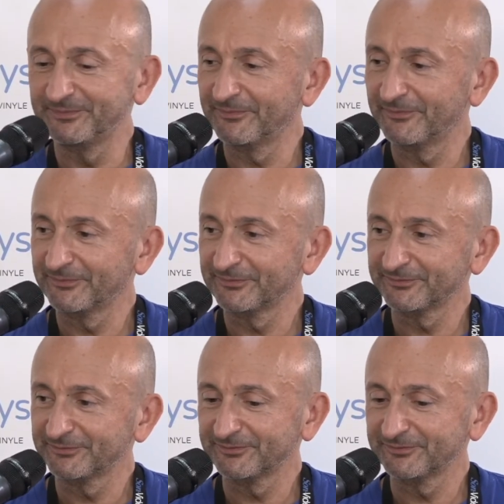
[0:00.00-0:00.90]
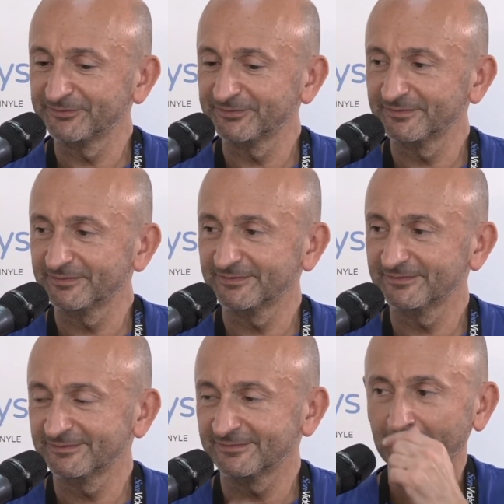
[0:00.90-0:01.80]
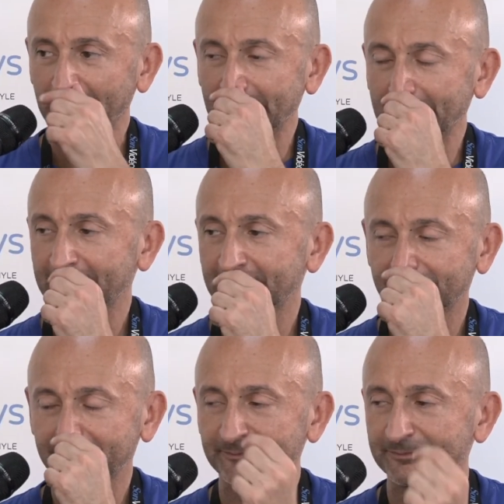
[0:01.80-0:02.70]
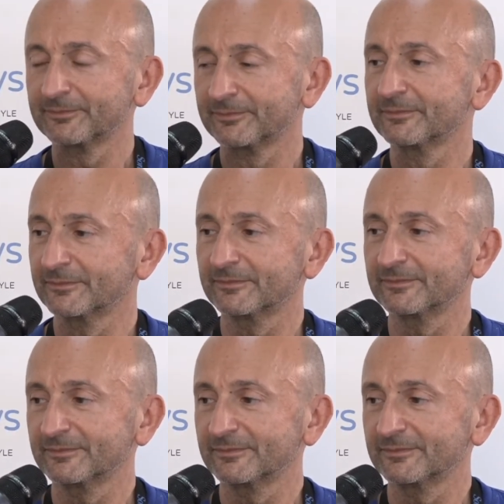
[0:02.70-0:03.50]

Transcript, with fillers: when you do it with passion, eventually somebody will like it